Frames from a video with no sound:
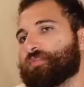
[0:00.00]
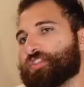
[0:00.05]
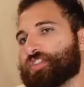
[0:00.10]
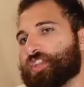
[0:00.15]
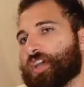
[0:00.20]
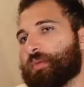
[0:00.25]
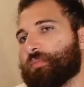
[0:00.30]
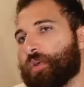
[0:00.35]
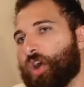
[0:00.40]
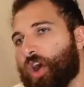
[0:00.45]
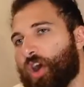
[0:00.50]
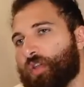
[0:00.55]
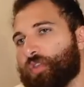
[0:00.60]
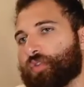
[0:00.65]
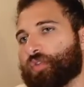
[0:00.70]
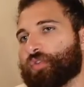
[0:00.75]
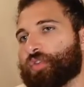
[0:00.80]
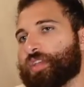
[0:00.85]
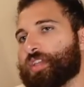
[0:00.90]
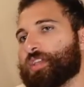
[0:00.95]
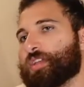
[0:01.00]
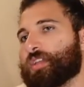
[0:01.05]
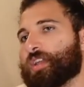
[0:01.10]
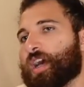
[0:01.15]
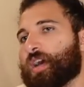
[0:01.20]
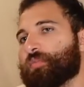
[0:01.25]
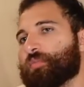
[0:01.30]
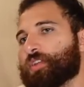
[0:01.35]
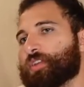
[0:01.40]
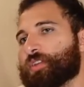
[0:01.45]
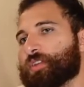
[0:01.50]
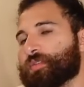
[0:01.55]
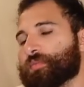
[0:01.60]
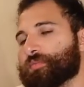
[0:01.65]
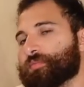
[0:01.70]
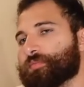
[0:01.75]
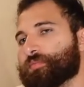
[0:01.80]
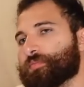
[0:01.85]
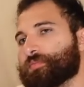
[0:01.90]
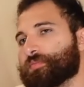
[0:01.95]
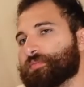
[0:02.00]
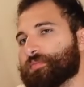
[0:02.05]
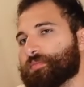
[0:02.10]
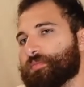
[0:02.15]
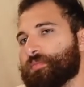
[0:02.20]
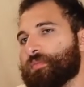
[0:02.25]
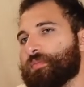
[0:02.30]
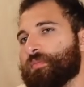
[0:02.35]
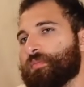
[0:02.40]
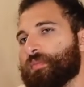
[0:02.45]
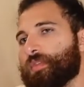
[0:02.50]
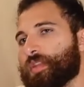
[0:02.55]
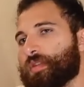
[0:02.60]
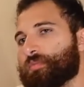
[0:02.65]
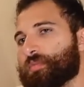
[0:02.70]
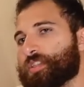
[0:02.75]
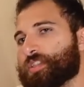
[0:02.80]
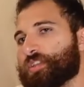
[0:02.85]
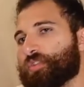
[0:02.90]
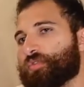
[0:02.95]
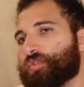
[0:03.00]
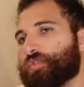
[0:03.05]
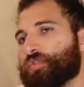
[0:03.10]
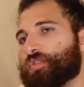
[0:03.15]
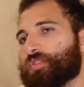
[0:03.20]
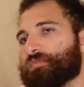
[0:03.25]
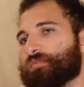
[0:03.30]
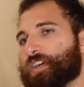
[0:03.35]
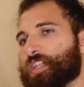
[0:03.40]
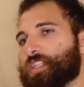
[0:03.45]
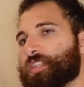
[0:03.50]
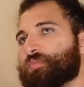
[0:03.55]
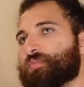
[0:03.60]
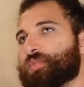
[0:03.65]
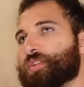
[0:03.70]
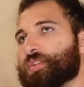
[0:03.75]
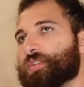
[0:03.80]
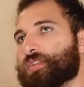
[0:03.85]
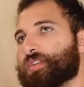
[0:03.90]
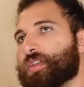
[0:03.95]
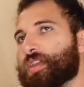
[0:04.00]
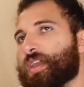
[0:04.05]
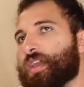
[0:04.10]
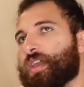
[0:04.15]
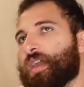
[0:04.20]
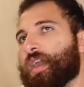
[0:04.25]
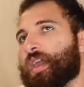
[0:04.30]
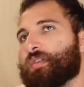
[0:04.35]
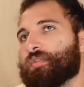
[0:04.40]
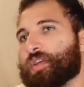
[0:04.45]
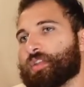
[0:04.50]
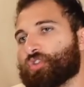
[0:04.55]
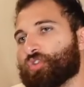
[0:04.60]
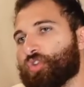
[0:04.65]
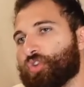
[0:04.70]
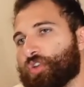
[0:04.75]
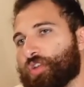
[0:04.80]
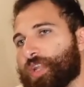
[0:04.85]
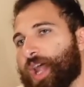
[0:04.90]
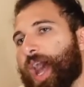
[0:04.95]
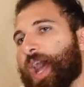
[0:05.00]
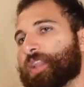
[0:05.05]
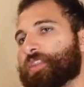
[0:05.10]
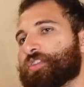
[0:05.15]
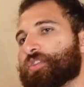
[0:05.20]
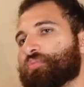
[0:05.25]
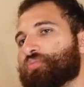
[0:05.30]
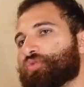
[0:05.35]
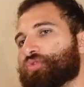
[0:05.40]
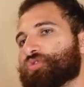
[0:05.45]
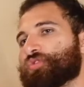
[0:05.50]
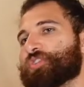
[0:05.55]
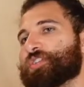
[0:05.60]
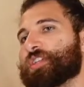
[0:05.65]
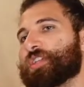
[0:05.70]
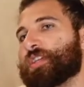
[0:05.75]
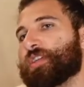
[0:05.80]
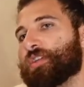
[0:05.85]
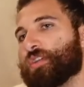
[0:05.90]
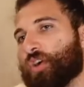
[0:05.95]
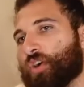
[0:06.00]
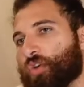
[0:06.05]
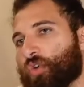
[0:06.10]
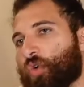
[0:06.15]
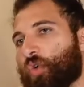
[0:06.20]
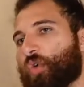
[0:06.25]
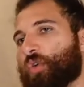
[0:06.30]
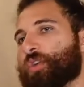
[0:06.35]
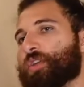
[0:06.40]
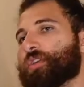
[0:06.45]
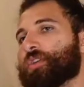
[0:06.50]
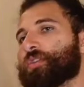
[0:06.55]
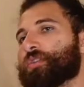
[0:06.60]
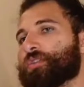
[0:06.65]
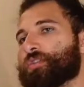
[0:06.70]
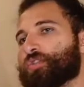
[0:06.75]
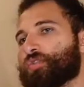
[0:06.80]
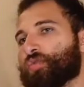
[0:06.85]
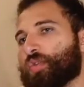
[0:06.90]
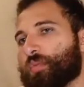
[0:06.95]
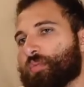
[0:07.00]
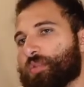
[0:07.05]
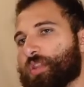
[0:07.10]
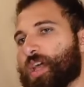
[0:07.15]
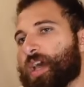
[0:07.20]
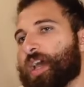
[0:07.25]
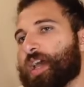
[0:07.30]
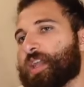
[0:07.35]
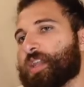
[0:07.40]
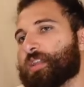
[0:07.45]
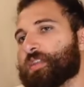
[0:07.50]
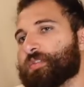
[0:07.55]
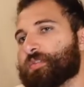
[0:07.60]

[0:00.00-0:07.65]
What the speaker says: some other economic material development that could not proceed according to a plan.